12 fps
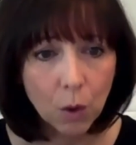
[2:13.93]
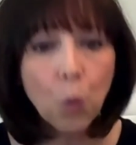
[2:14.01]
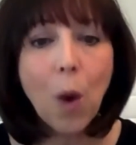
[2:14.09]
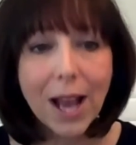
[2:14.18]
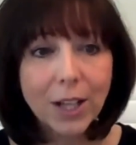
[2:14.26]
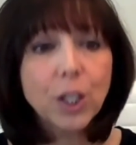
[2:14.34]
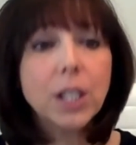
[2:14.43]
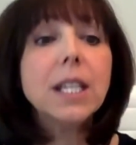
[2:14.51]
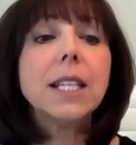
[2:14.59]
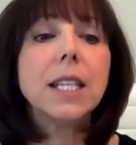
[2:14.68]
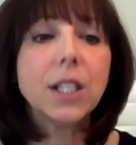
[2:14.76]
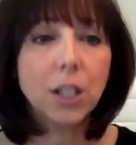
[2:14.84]
where she
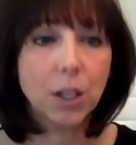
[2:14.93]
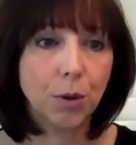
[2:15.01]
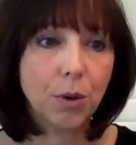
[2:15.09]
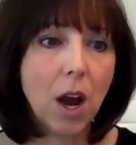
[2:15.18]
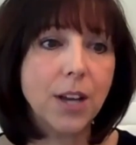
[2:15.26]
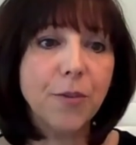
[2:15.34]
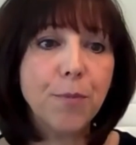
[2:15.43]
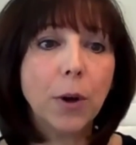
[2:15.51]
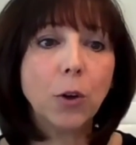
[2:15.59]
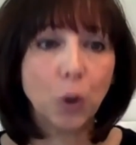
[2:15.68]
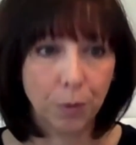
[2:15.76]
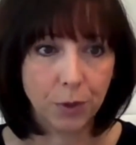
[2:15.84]
needed to kind of
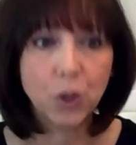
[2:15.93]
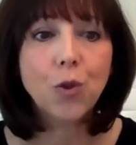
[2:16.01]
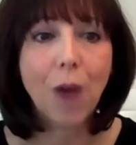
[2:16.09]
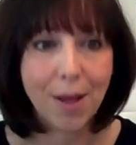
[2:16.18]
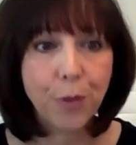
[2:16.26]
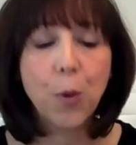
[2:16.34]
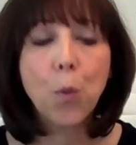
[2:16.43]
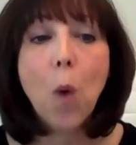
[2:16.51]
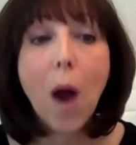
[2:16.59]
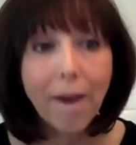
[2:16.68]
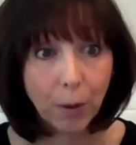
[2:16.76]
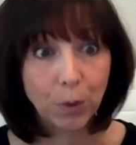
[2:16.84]
build up the strength and
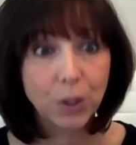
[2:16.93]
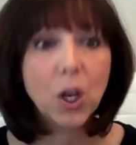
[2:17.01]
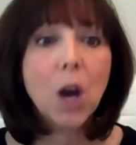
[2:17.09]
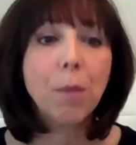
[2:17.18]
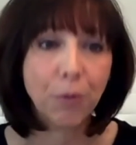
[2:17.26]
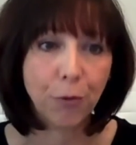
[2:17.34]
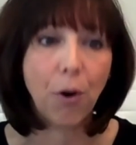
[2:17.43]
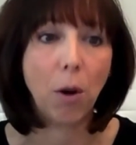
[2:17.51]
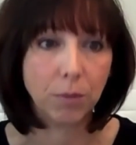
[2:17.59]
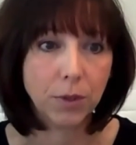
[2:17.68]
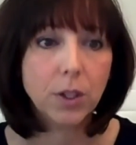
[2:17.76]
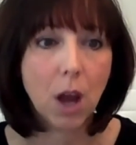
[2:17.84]
where it was coming
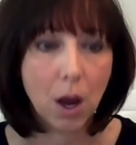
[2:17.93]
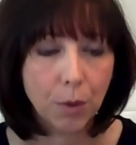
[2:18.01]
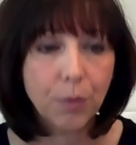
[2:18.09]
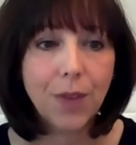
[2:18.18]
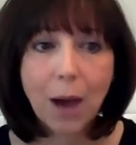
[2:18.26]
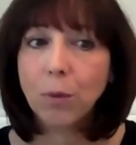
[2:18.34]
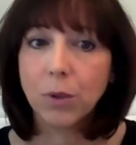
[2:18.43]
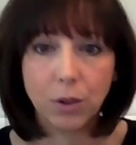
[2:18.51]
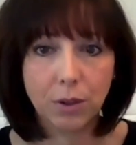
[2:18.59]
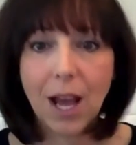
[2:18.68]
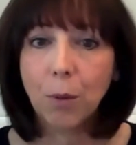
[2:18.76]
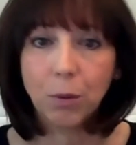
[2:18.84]
from. So that
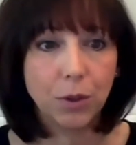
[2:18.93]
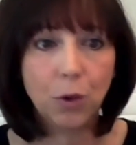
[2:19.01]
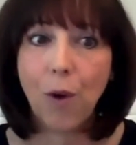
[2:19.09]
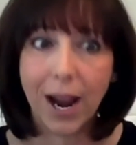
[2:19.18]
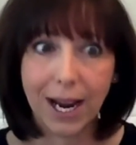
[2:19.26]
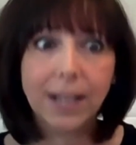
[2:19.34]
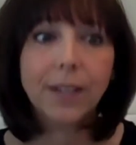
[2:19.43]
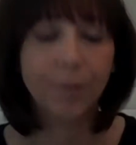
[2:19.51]
was great,